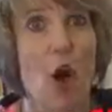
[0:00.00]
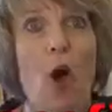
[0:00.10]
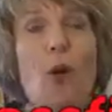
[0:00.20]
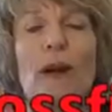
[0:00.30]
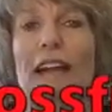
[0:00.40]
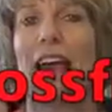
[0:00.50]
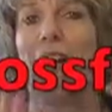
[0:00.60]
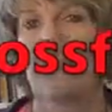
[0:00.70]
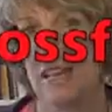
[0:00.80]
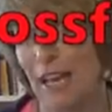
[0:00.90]
Oh, and I
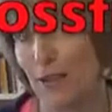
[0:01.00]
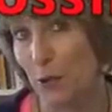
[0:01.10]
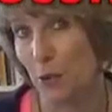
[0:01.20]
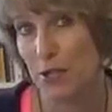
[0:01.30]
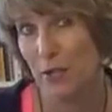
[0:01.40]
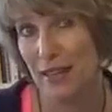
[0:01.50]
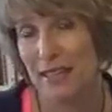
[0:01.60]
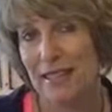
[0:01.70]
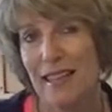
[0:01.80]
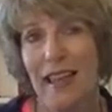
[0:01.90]
can't forget
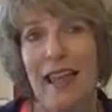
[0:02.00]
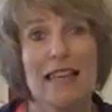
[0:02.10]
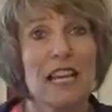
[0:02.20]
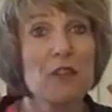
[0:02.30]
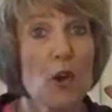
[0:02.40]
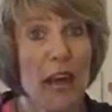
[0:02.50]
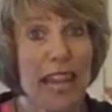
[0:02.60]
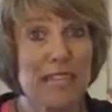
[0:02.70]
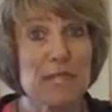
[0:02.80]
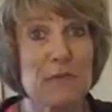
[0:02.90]
CrossFit. Now, if your
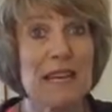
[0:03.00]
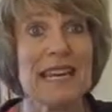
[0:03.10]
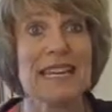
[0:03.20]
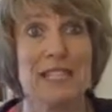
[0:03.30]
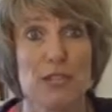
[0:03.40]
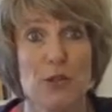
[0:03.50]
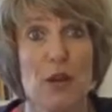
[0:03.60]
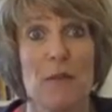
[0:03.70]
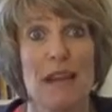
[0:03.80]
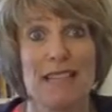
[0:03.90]
head is spinning just
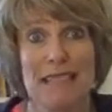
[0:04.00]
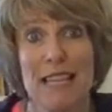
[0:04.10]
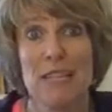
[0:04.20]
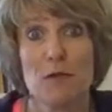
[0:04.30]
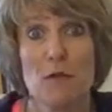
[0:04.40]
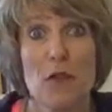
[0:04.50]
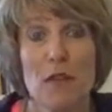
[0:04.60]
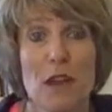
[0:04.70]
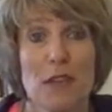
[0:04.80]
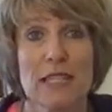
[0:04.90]
trying to make sense of all
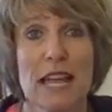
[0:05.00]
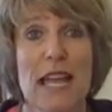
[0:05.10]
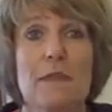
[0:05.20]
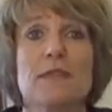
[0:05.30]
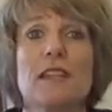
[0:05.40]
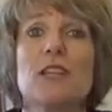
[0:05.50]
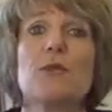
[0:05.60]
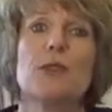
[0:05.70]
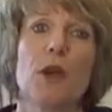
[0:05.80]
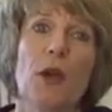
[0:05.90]
of those names, then you
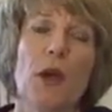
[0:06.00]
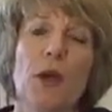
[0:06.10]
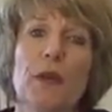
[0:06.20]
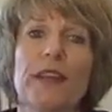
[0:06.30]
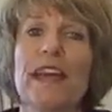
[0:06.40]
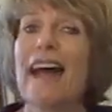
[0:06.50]
are not alone.